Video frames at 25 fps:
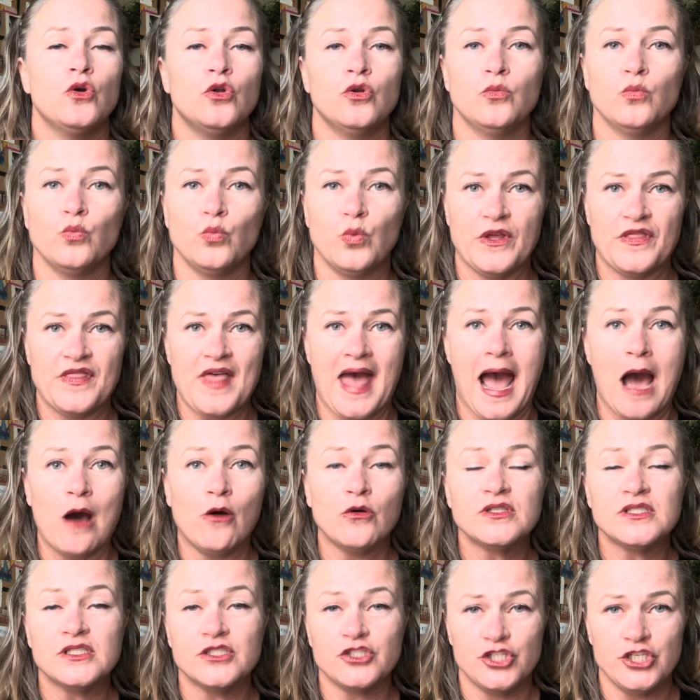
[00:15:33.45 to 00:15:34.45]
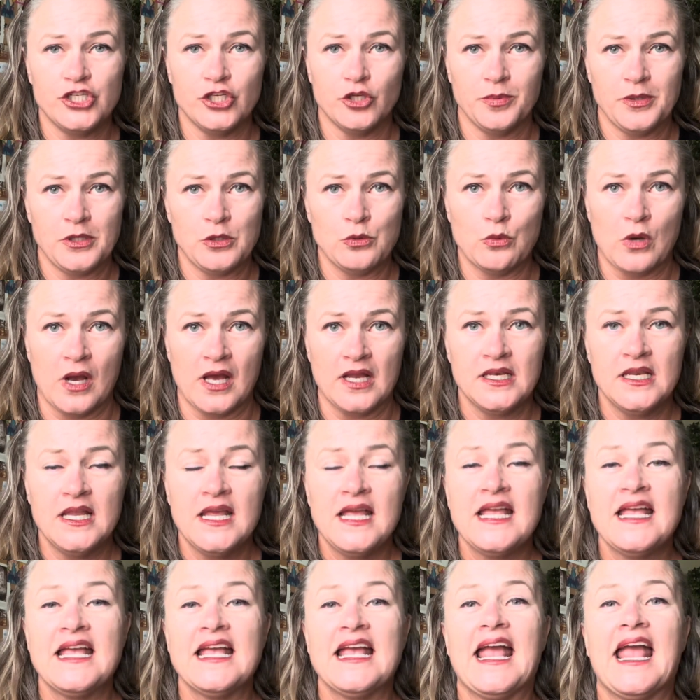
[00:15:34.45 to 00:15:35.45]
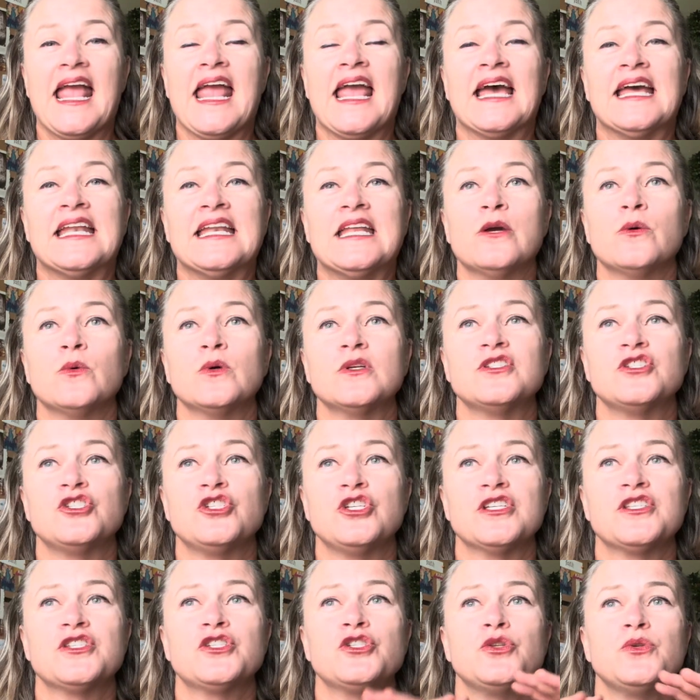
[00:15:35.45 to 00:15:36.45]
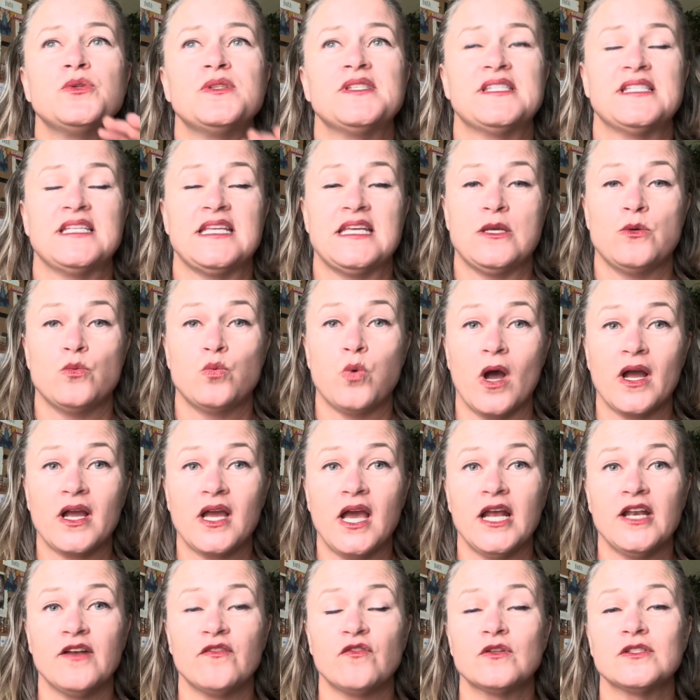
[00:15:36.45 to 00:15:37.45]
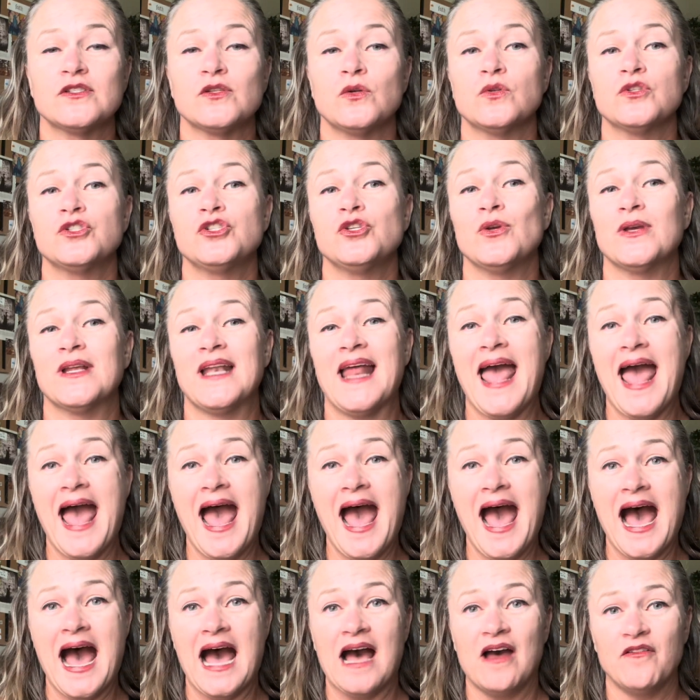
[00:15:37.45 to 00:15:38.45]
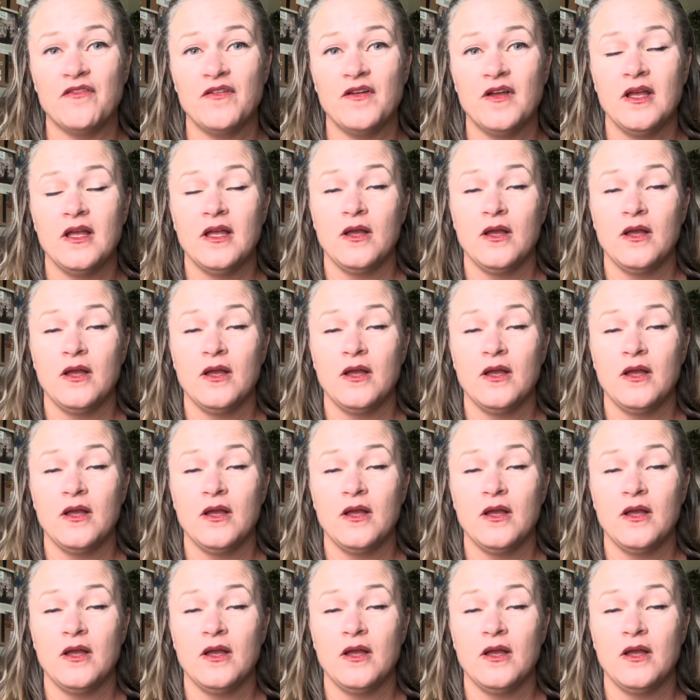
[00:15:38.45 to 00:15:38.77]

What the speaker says: without GLP-1, and it was just to see what kind of results you could have